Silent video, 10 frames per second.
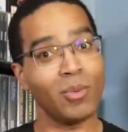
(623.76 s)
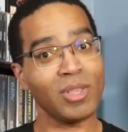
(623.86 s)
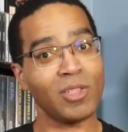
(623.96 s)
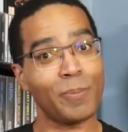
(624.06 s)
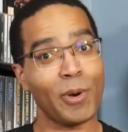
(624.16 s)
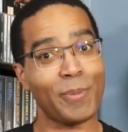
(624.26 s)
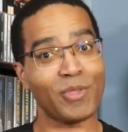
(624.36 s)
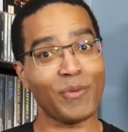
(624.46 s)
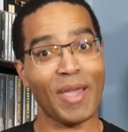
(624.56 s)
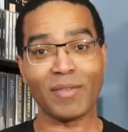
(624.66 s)
what's the
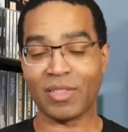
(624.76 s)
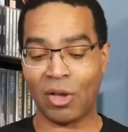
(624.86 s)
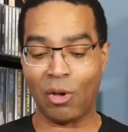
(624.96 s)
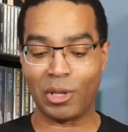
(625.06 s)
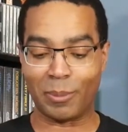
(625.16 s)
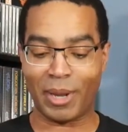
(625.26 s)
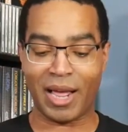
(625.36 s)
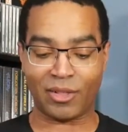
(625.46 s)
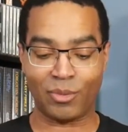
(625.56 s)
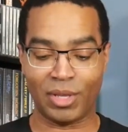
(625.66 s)
purpose of having this all in a
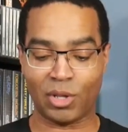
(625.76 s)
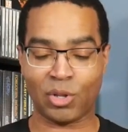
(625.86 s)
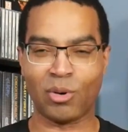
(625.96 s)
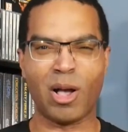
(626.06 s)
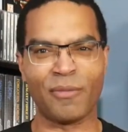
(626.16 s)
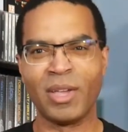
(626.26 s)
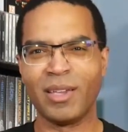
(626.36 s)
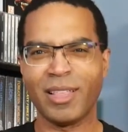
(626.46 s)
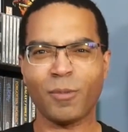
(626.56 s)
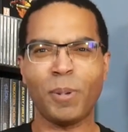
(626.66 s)
box really to show off?
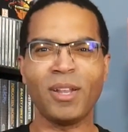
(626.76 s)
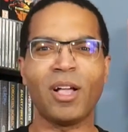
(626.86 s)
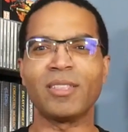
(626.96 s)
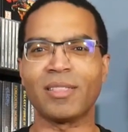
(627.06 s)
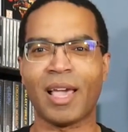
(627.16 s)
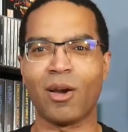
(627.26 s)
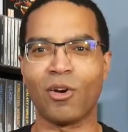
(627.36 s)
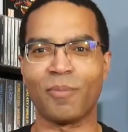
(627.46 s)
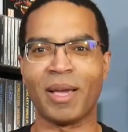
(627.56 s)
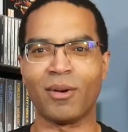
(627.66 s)
Let's put it on the Tower
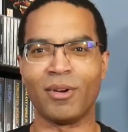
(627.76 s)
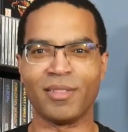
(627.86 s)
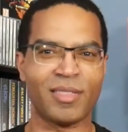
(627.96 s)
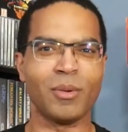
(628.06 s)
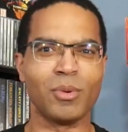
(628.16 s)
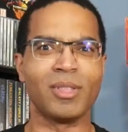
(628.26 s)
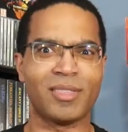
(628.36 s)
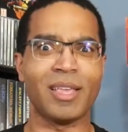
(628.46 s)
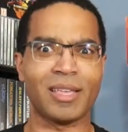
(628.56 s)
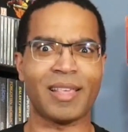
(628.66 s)
of Power and
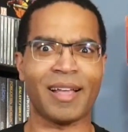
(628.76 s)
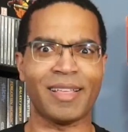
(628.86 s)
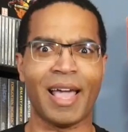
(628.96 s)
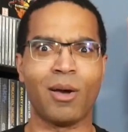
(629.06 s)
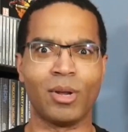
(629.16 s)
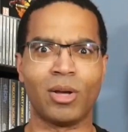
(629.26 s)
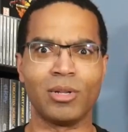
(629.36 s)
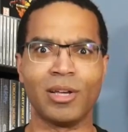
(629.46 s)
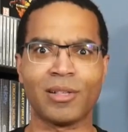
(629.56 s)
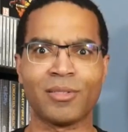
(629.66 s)
see exactly how it all
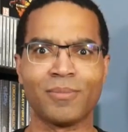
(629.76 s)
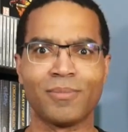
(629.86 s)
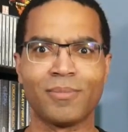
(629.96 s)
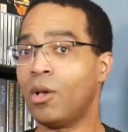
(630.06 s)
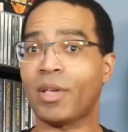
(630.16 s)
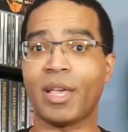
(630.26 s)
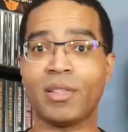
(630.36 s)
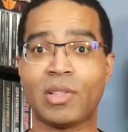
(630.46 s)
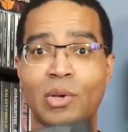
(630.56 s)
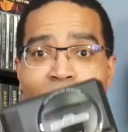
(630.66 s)
looks. Okay,
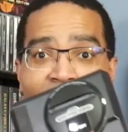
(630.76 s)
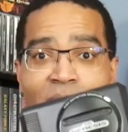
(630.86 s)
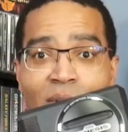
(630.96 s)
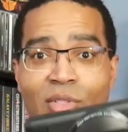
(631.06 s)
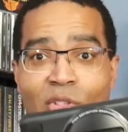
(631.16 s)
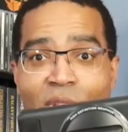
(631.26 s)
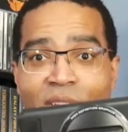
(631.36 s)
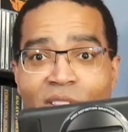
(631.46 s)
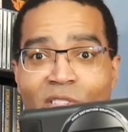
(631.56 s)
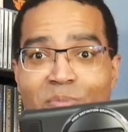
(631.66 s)
so here's the
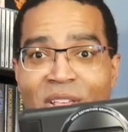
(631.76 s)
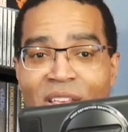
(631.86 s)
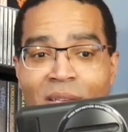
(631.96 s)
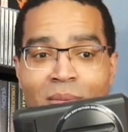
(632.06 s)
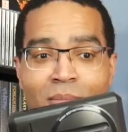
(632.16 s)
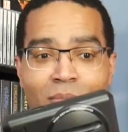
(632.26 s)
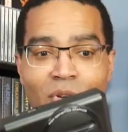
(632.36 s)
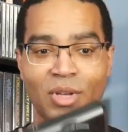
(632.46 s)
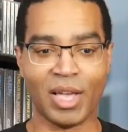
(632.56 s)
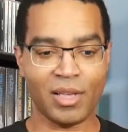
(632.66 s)
Genesis Mini.
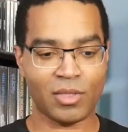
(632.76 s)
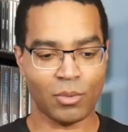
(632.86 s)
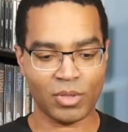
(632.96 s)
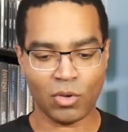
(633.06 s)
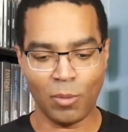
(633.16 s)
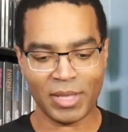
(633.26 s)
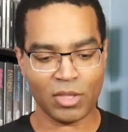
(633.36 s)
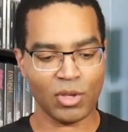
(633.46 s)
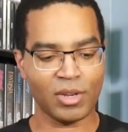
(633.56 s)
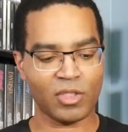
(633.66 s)
Ooh yeah, so what's cool about the
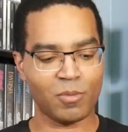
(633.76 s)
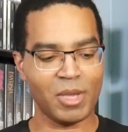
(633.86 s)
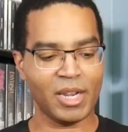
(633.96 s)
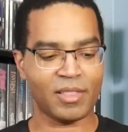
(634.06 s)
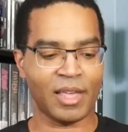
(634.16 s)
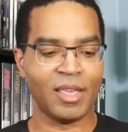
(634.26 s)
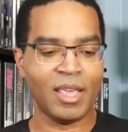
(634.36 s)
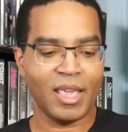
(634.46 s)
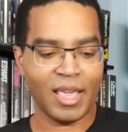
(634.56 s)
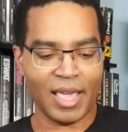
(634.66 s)
Genesis Mini is that
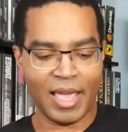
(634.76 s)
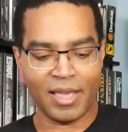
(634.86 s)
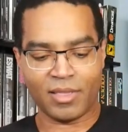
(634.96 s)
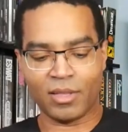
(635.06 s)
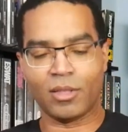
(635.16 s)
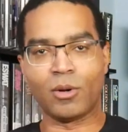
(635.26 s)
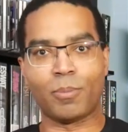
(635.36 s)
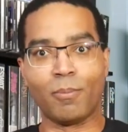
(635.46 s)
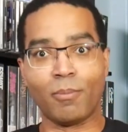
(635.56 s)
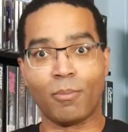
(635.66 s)
it has the little
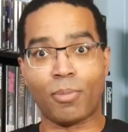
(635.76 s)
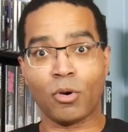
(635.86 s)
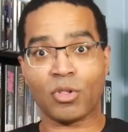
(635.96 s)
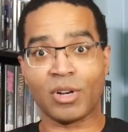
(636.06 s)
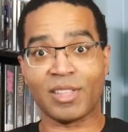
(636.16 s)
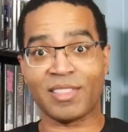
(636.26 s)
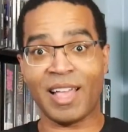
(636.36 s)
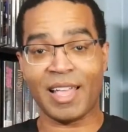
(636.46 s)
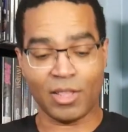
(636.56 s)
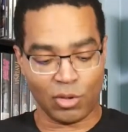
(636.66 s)
portion on the
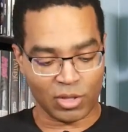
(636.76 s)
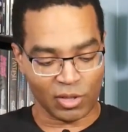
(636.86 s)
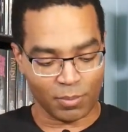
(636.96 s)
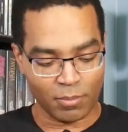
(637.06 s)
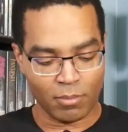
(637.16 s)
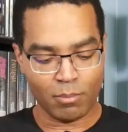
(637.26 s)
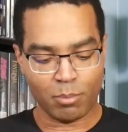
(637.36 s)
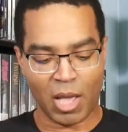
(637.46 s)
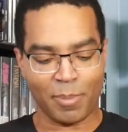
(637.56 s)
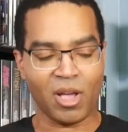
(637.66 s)
side that you can just
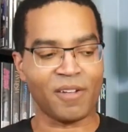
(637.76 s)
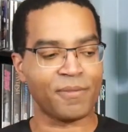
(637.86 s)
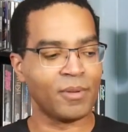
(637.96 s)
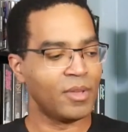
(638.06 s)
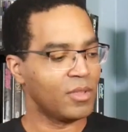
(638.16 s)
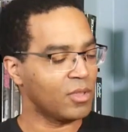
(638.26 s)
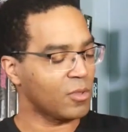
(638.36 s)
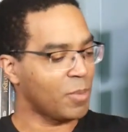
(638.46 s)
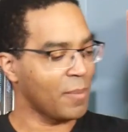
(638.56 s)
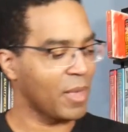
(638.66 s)
pop off. You
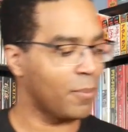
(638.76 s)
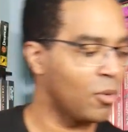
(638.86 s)
just pop that